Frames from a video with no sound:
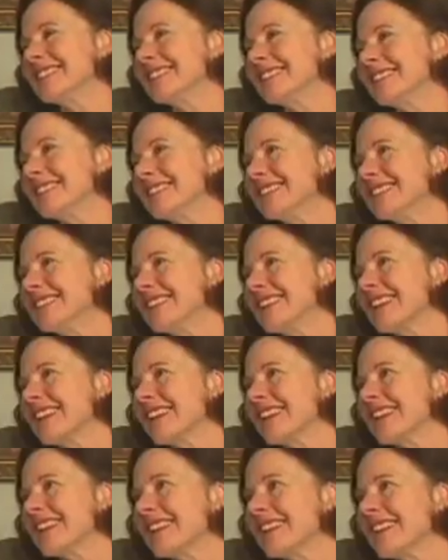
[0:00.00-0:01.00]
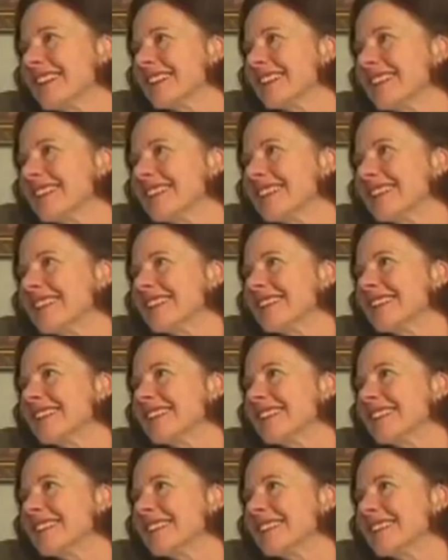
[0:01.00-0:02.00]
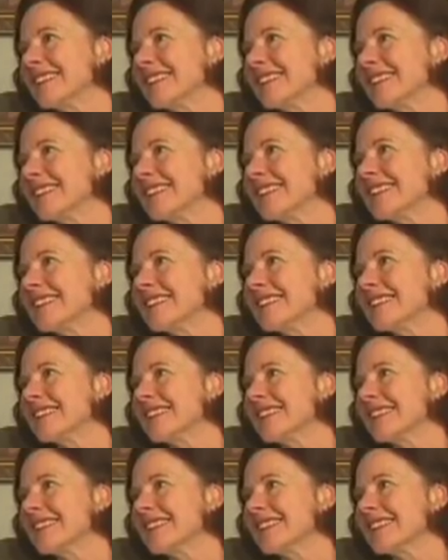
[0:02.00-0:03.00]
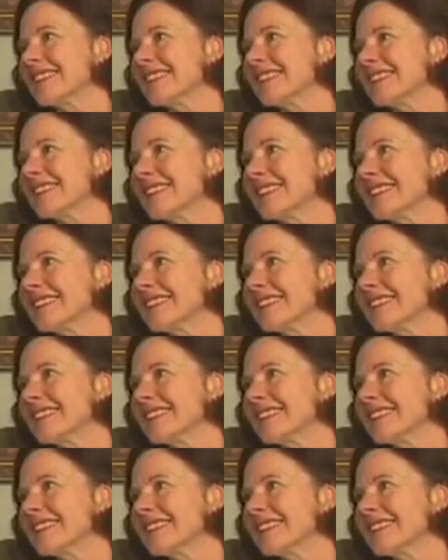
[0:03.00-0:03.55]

The person shown says nothing.